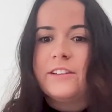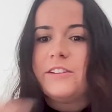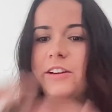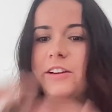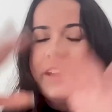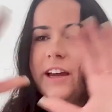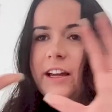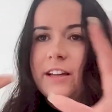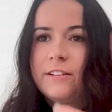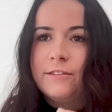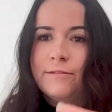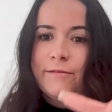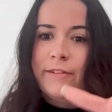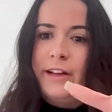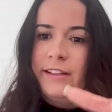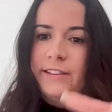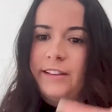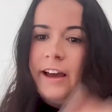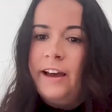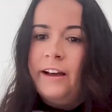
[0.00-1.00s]
So heads of
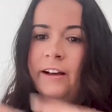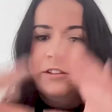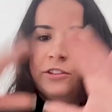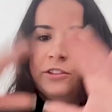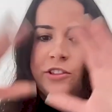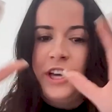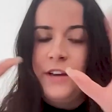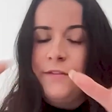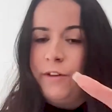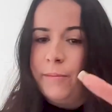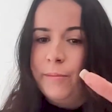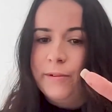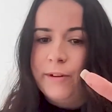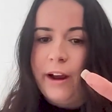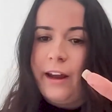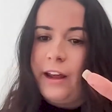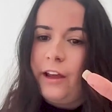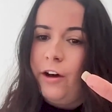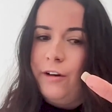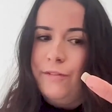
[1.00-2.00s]
retail, chief
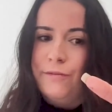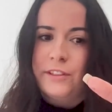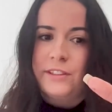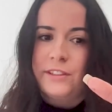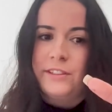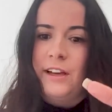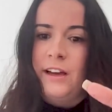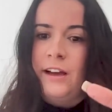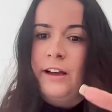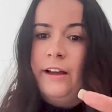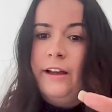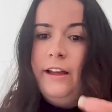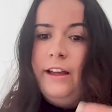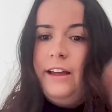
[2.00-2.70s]
operating officer,